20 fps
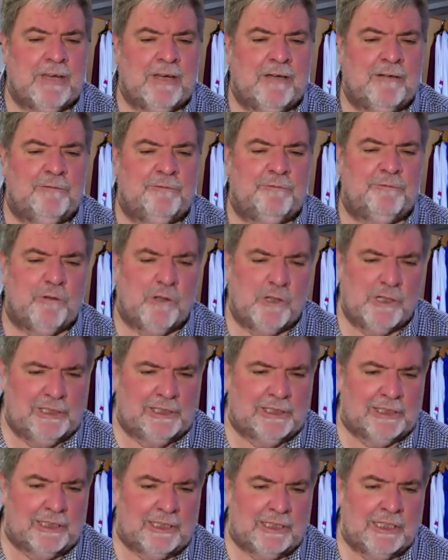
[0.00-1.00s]

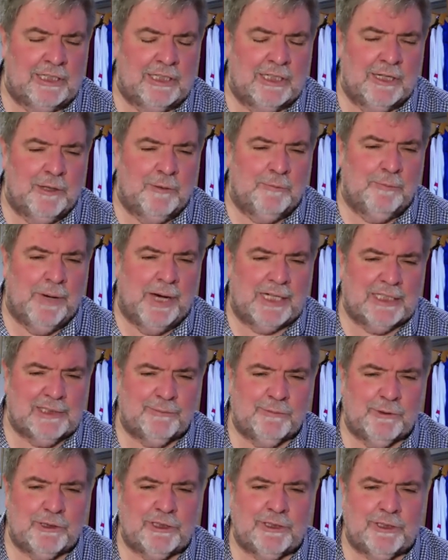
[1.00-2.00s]
Finally, Mark's
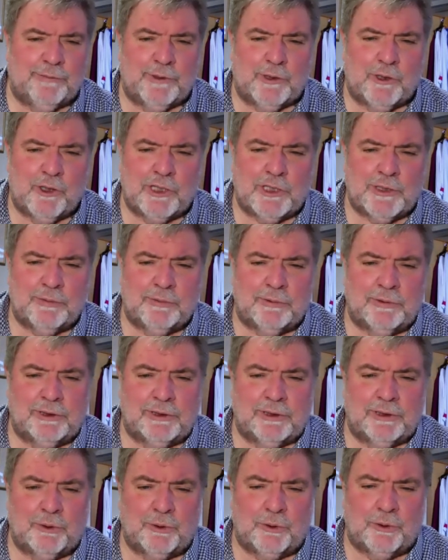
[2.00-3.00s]
version of the Gospel
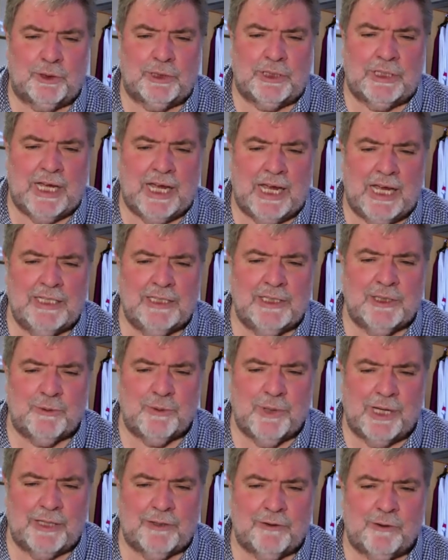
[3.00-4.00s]
story ends
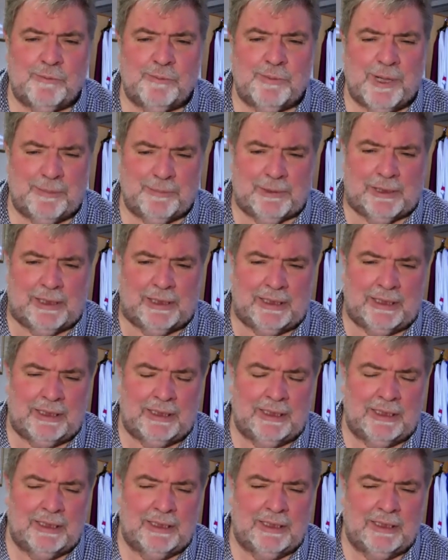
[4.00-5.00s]
rather abruptly.
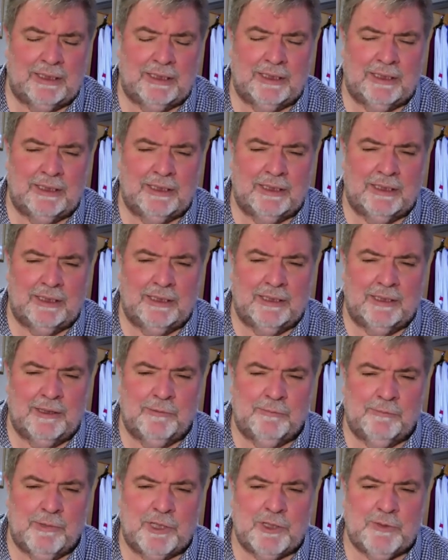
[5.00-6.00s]

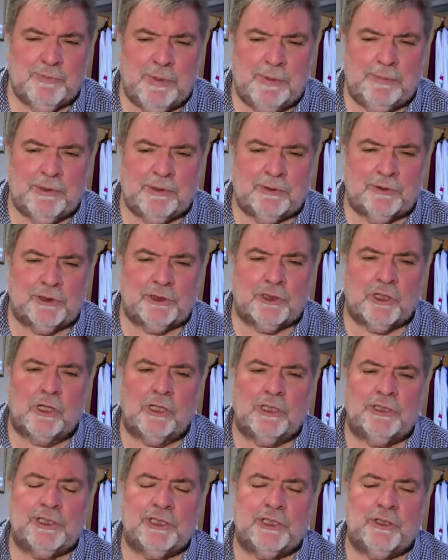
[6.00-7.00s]
Most biblical
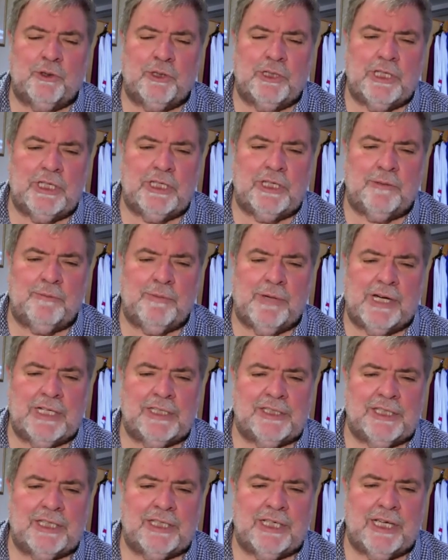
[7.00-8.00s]
scholars agree that
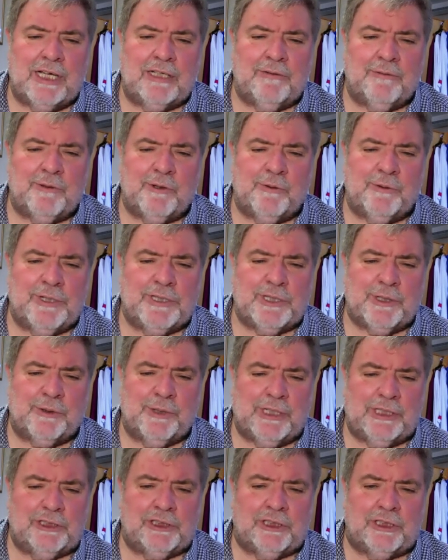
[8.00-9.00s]
Mark's account of the
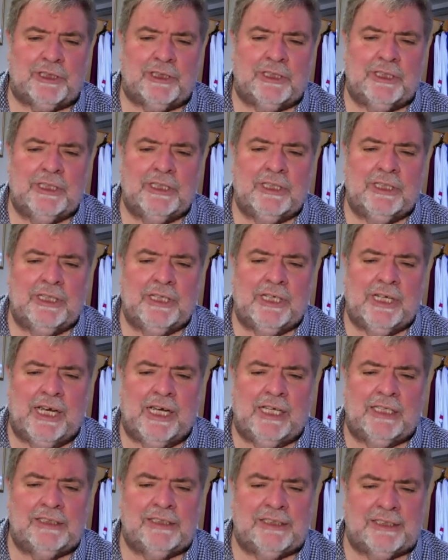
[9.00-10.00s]
resurrection
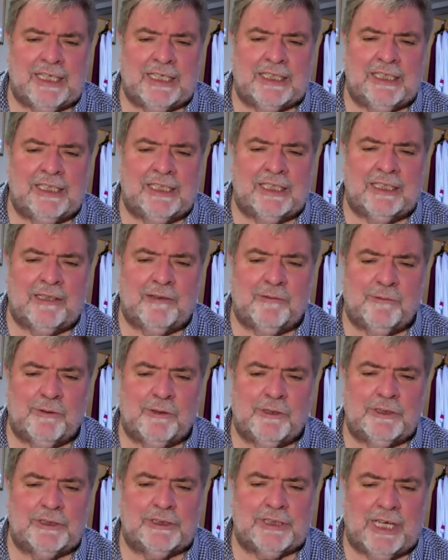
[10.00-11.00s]
ends suddenly at
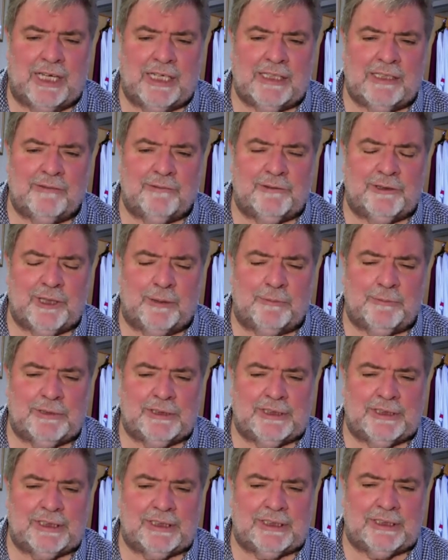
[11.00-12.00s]
verse 8 of chapter
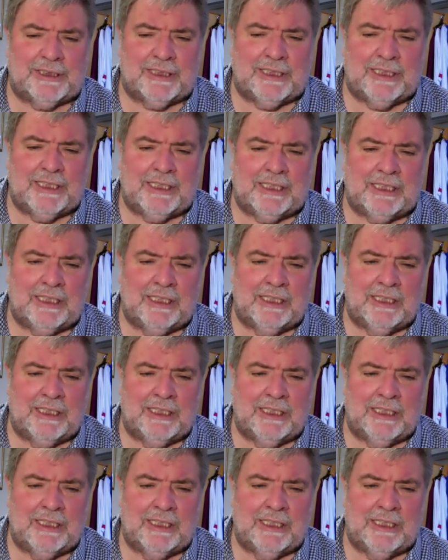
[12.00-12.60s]
16,